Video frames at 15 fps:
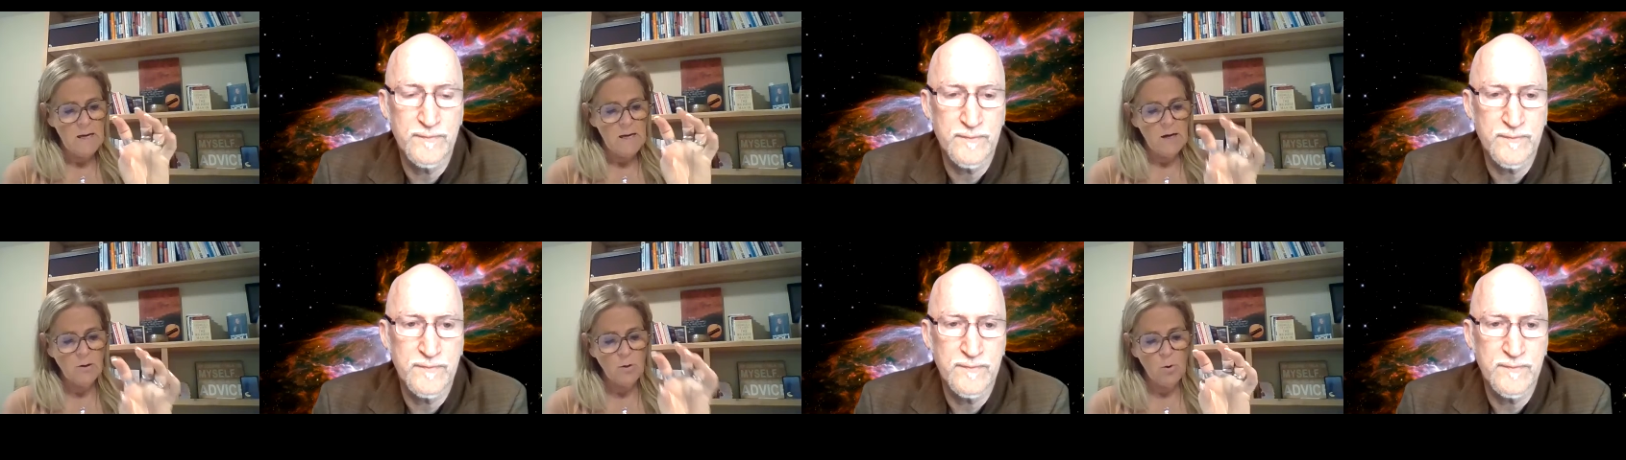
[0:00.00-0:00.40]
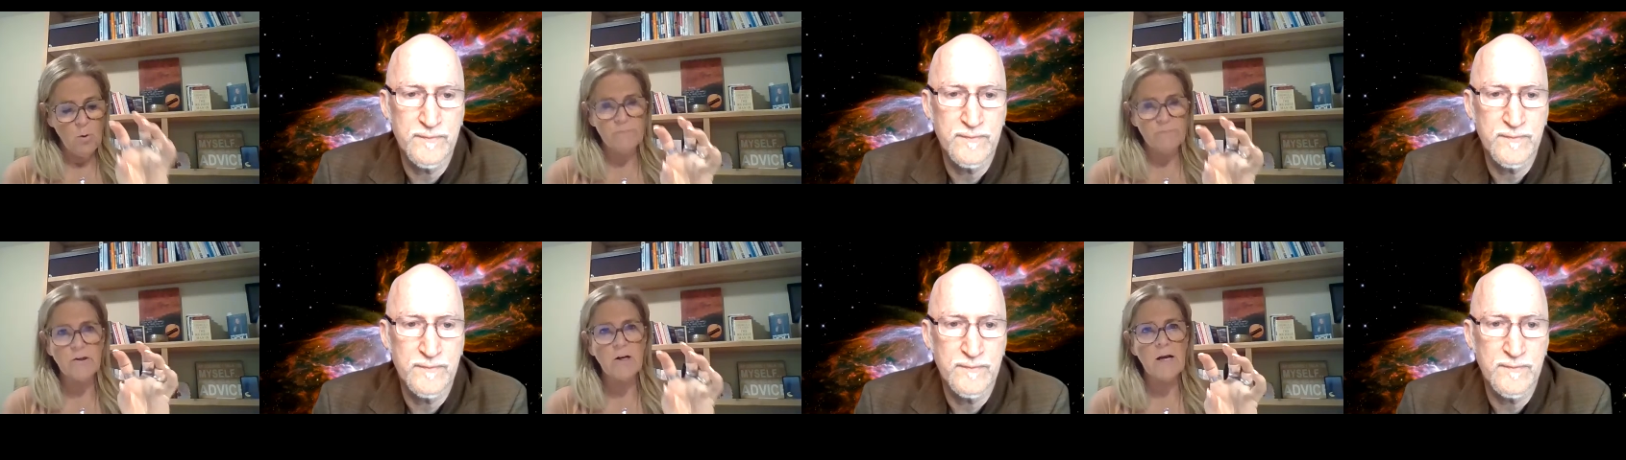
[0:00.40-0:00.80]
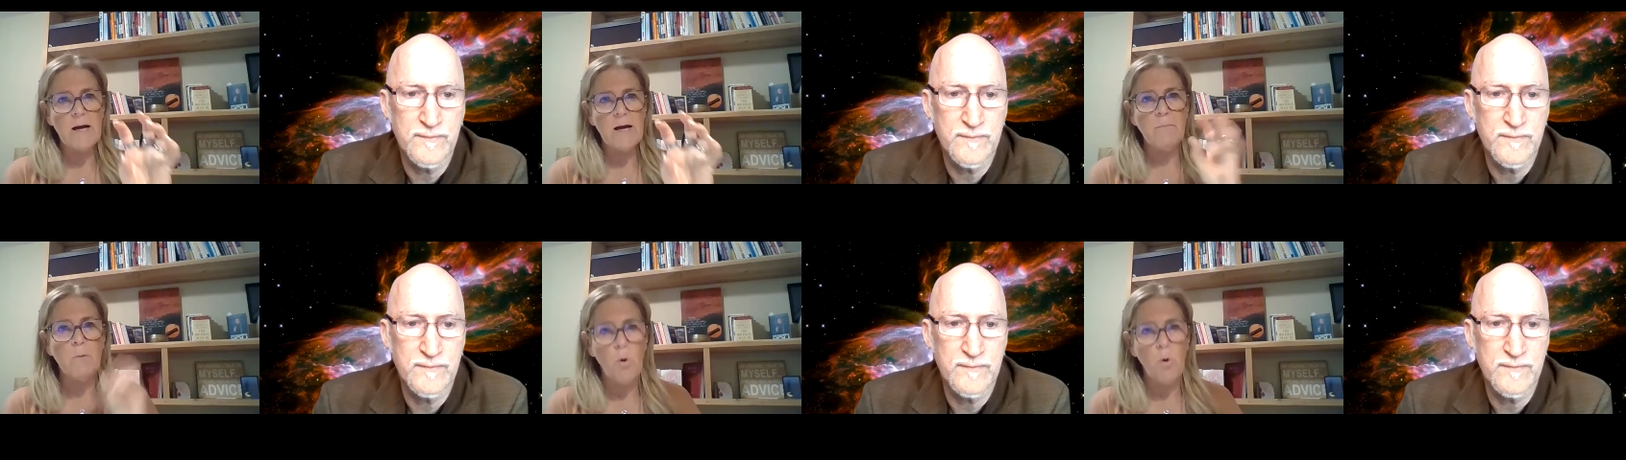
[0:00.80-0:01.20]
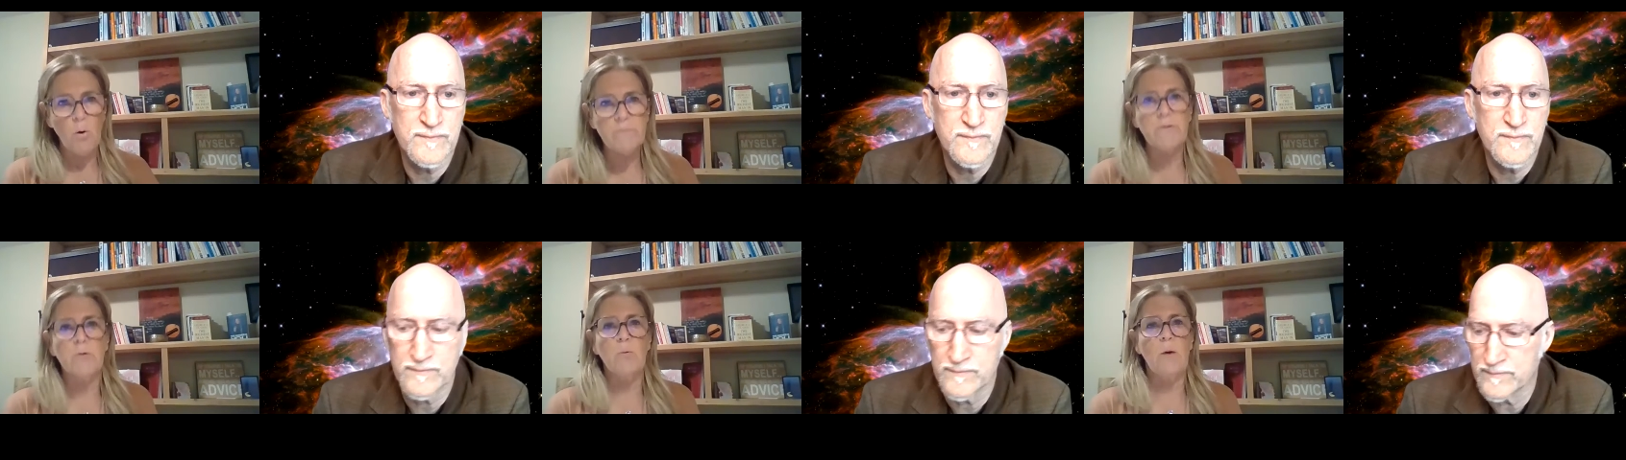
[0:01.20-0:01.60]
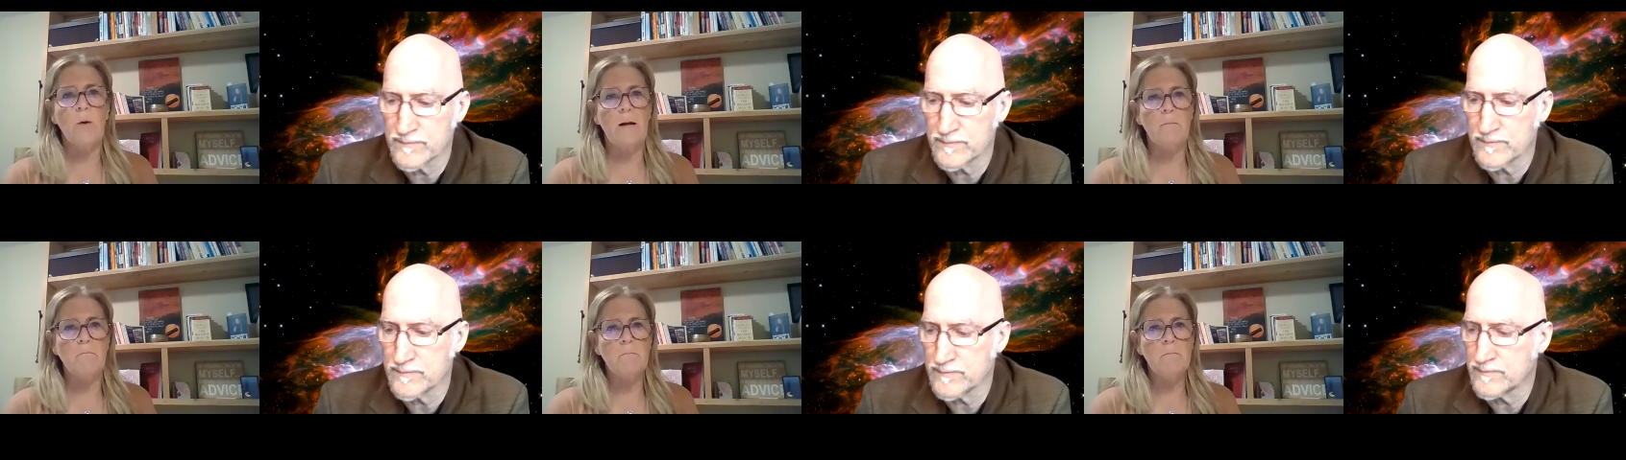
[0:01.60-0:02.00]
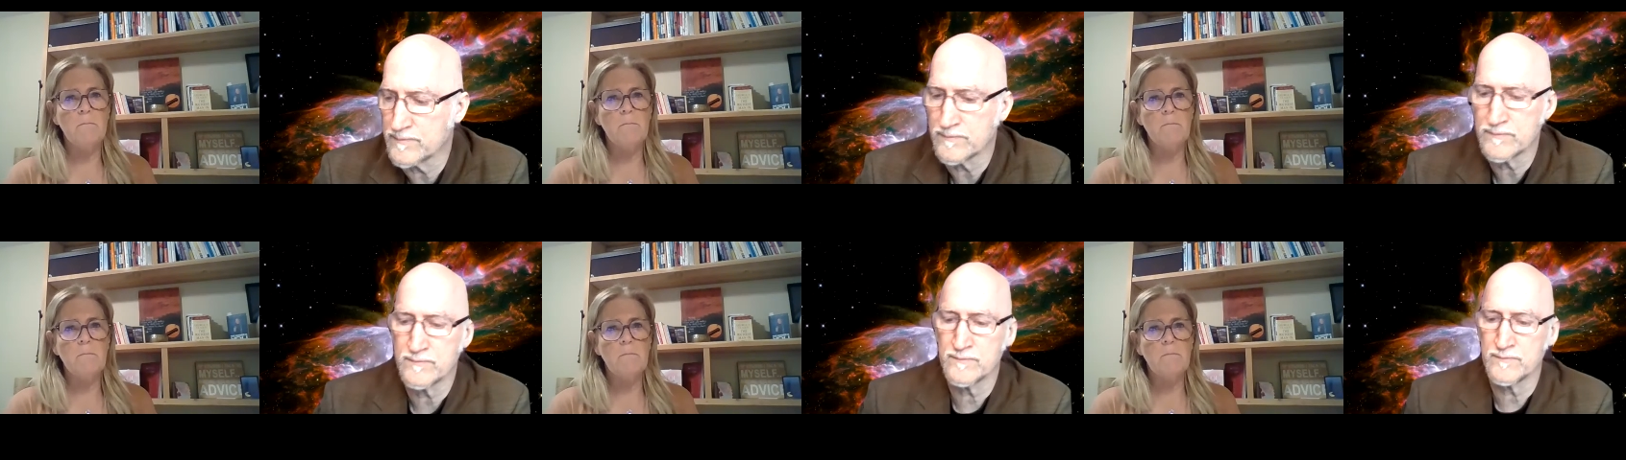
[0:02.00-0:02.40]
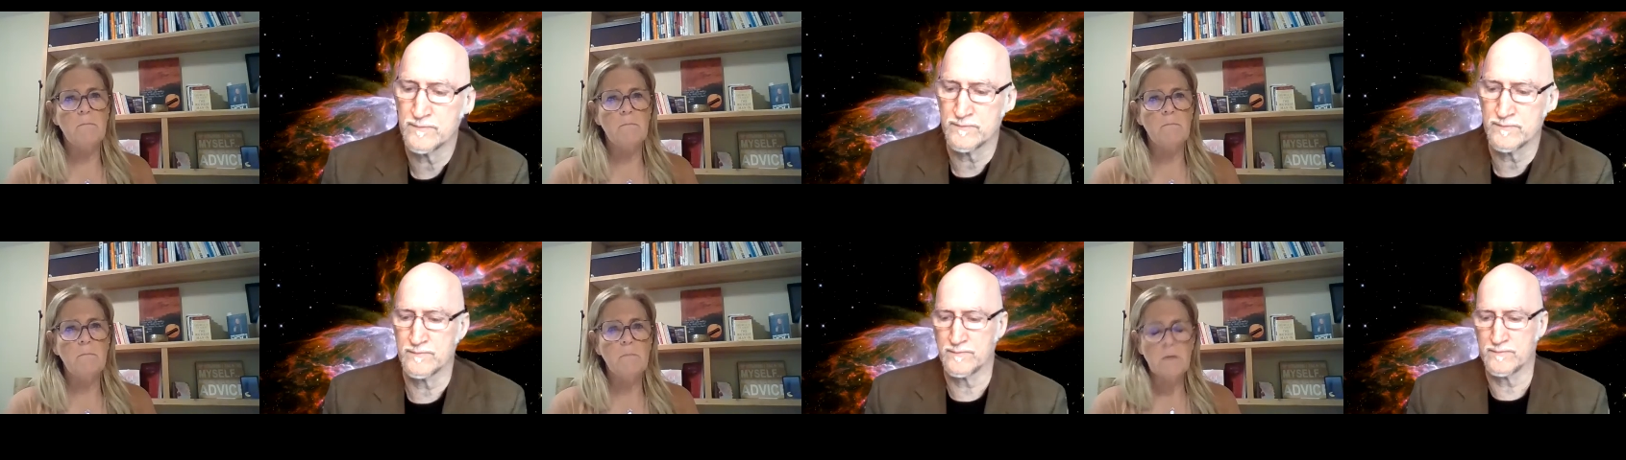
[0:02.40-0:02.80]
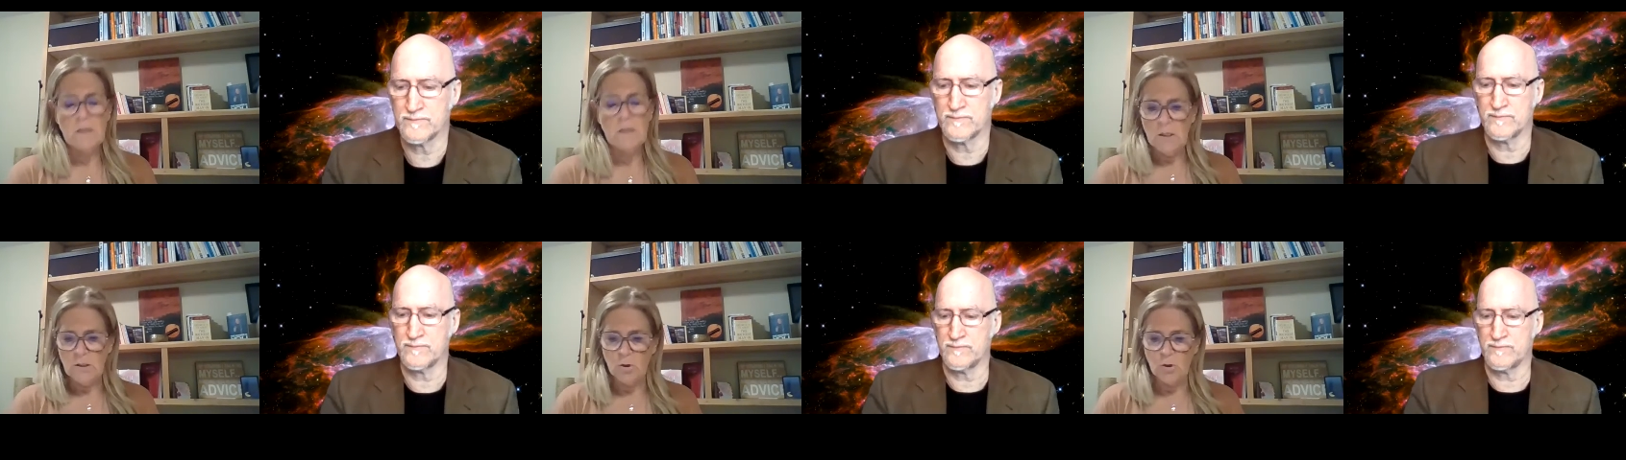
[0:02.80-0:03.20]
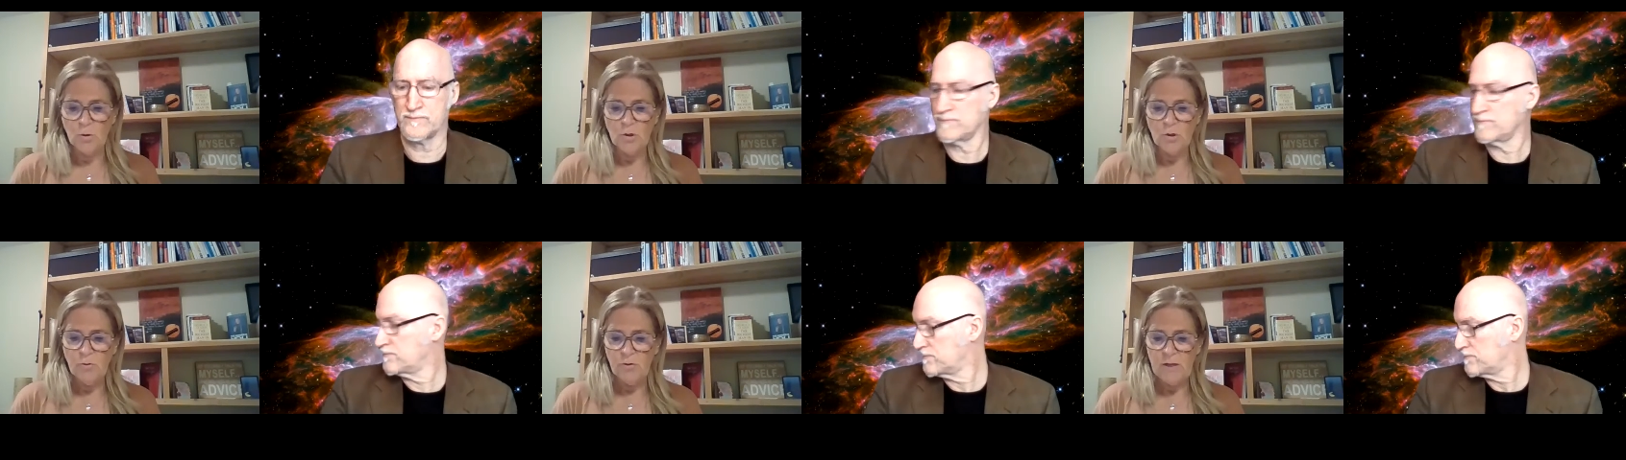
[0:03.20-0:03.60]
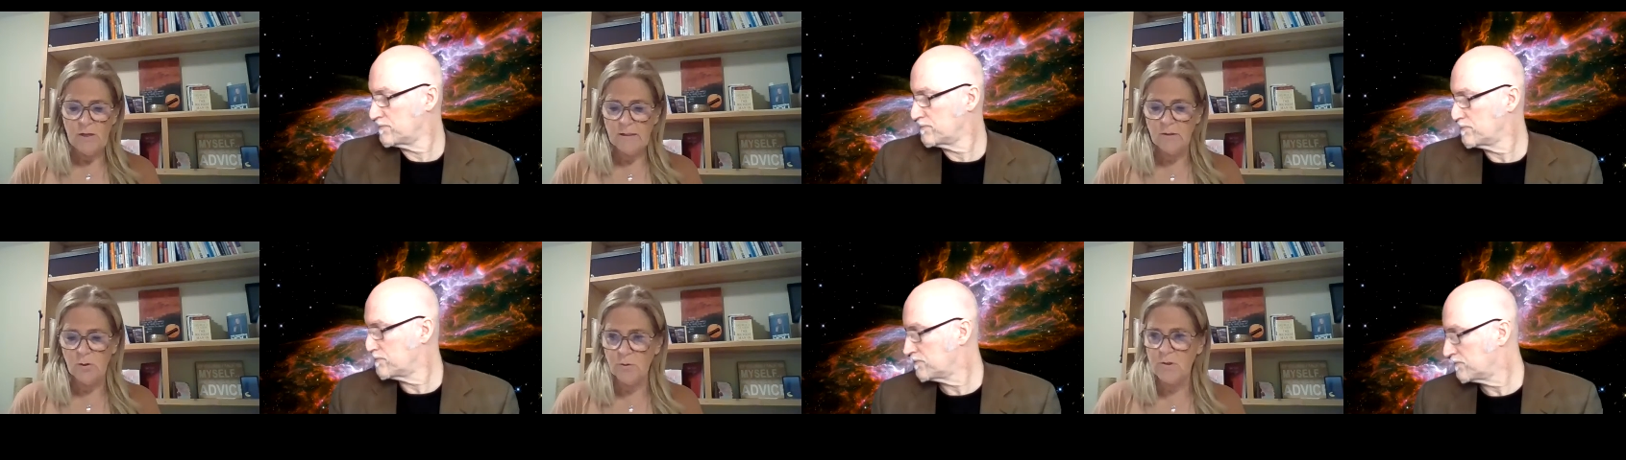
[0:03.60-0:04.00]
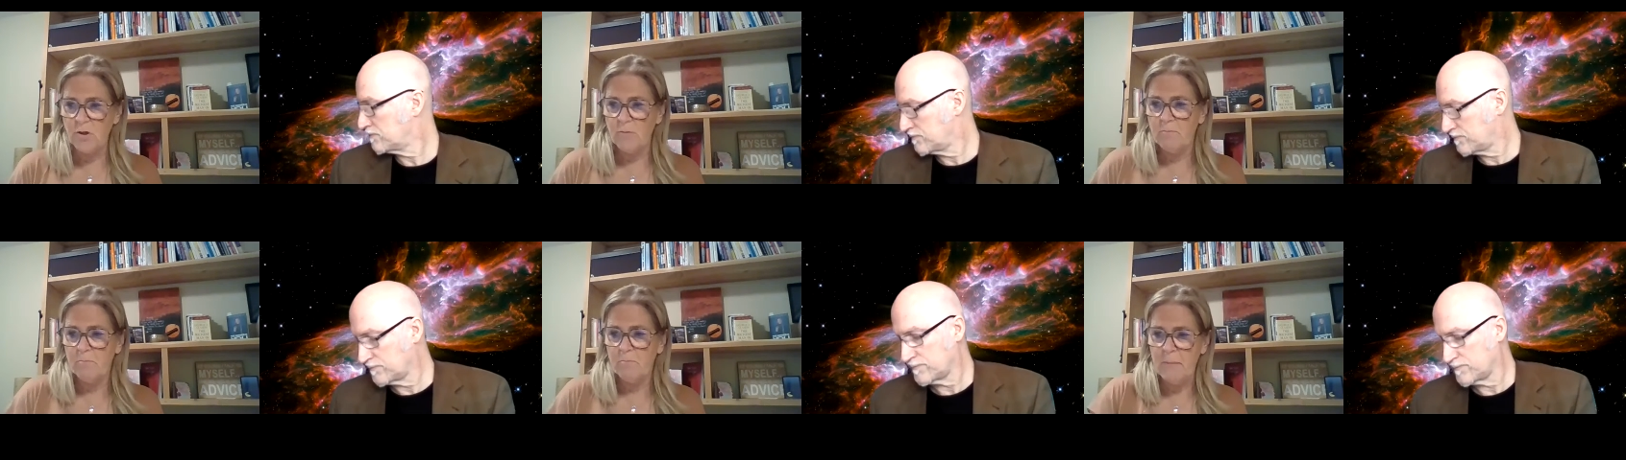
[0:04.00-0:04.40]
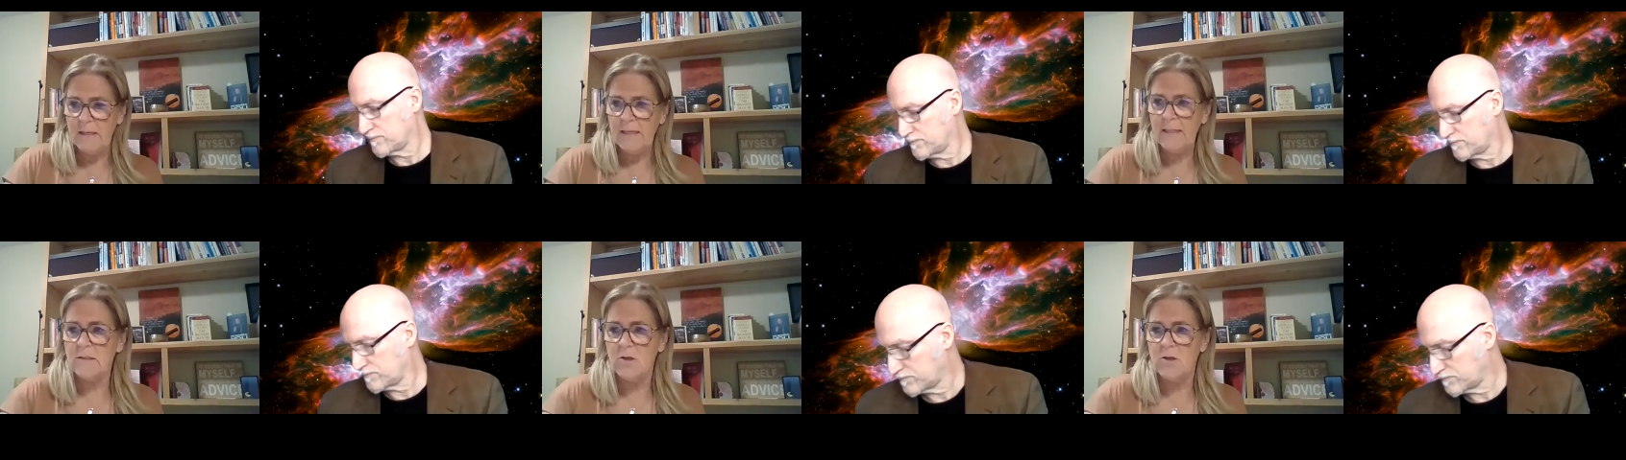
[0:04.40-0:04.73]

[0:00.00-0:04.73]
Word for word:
Speaker 1: how to overcome overwhelm. Mm. Don't you think those are big